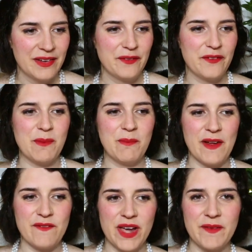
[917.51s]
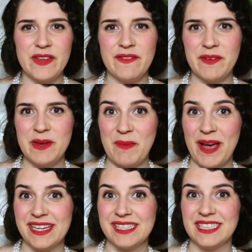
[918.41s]
from my very, very
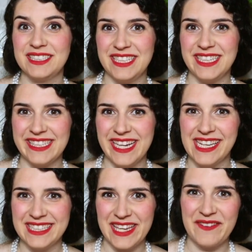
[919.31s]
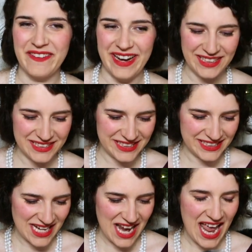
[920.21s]
bad GCSE
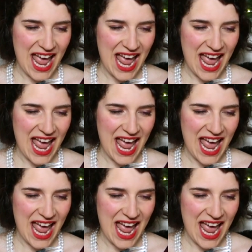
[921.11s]
French